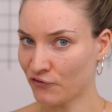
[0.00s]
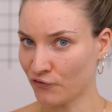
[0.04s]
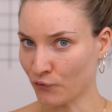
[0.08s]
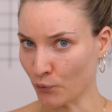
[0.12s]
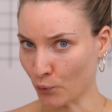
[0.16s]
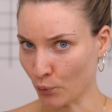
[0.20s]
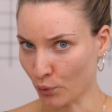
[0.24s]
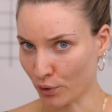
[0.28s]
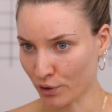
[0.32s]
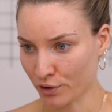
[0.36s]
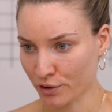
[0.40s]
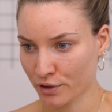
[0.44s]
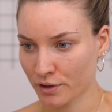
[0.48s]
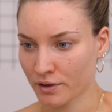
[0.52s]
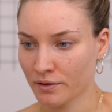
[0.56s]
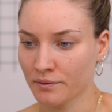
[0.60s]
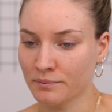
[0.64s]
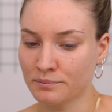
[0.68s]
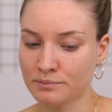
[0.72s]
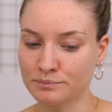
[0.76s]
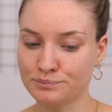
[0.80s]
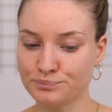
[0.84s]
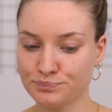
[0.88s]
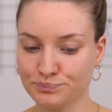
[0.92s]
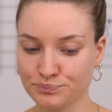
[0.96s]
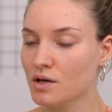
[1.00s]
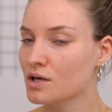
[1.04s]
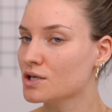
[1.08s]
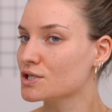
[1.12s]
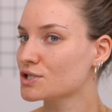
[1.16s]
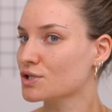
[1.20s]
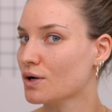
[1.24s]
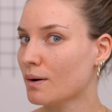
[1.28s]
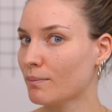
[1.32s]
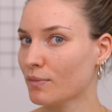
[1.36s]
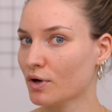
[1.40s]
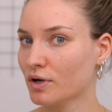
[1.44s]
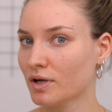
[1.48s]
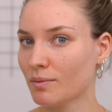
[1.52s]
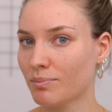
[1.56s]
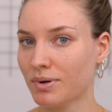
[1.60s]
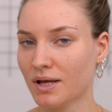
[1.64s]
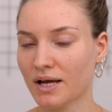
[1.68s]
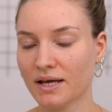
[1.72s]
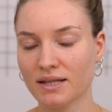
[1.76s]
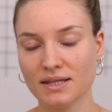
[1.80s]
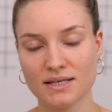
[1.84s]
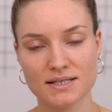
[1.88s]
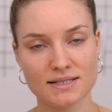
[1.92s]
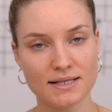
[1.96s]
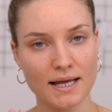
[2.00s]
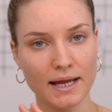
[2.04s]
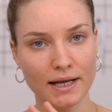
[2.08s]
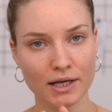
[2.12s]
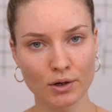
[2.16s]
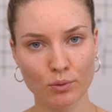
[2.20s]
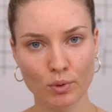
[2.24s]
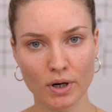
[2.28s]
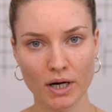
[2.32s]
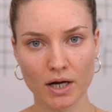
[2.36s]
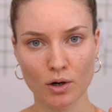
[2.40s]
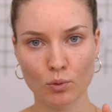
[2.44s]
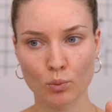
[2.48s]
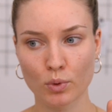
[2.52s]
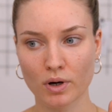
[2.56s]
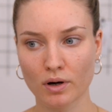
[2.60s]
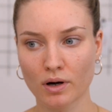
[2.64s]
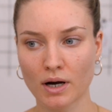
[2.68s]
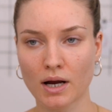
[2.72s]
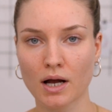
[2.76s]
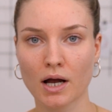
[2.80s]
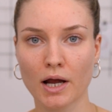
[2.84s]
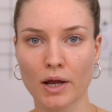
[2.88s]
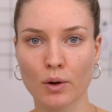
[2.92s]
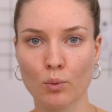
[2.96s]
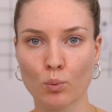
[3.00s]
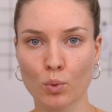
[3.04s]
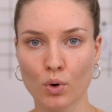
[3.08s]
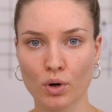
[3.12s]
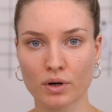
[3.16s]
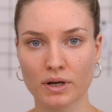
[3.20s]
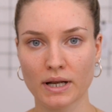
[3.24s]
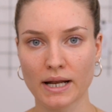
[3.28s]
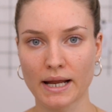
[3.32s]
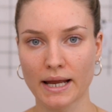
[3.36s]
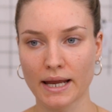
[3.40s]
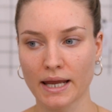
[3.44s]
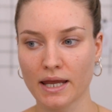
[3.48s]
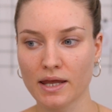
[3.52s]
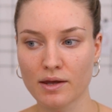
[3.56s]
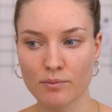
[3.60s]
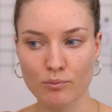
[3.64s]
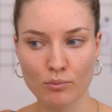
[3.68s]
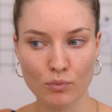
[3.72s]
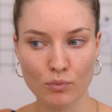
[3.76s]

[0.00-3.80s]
4. So I'm gonna apply this anywhere where I want a